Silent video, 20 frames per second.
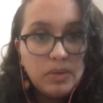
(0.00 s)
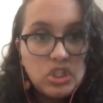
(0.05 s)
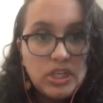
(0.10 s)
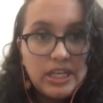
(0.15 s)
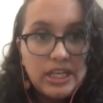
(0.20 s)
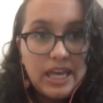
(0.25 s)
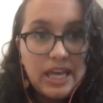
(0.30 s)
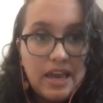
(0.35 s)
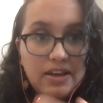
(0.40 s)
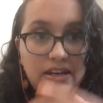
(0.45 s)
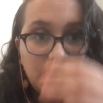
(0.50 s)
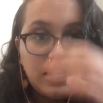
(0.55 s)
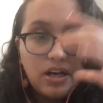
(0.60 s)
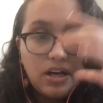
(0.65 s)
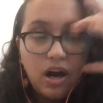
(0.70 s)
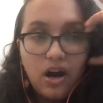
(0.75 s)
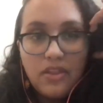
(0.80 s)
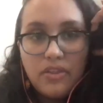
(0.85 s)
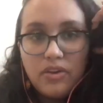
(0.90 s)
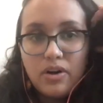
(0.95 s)
like any
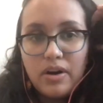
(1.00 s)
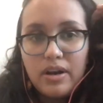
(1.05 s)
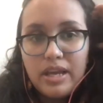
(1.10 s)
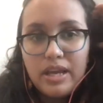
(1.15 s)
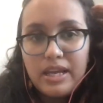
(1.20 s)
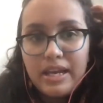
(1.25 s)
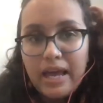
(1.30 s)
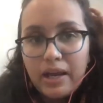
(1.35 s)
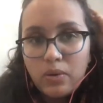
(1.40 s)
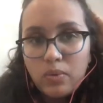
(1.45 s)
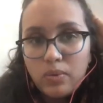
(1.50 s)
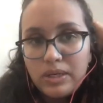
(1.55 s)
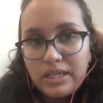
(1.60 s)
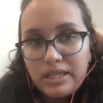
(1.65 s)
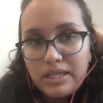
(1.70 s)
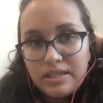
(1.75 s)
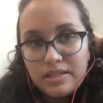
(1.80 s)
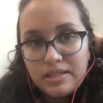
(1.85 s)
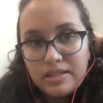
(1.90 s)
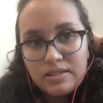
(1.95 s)
other
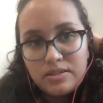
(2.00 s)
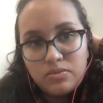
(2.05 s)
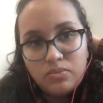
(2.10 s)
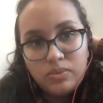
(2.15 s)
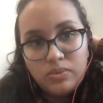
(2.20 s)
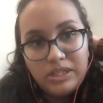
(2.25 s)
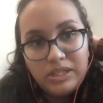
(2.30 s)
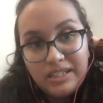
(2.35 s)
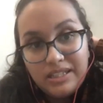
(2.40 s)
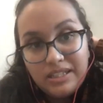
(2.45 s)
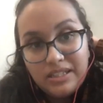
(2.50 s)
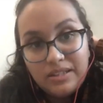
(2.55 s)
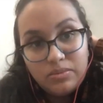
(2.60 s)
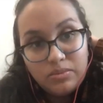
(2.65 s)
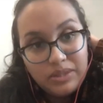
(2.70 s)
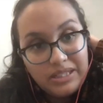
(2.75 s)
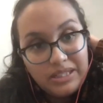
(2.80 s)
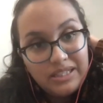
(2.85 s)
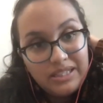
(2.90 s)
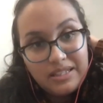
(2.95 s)
inequity, is really,
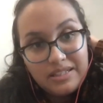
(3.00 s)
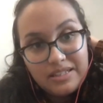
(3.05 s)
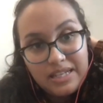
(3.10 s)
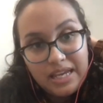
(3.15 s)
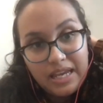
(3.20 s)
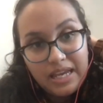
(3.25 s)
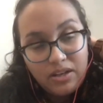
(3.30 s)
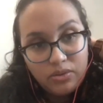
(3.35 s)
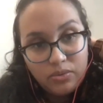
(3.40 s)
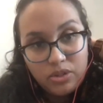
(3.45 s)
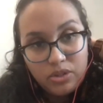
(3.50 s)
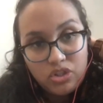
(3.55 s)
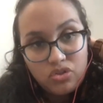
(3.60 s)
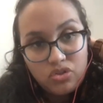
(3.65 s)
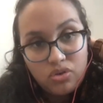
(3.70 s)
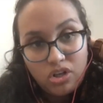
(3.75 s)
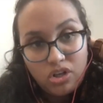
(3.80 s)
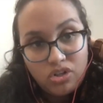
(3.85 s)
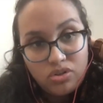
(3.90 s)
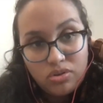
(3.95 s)
really entangled with
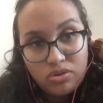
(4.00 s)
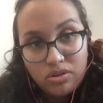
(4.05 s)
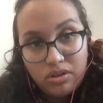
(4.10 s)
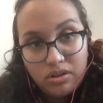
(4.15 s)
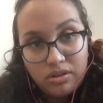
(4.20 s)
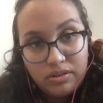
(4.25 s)
structural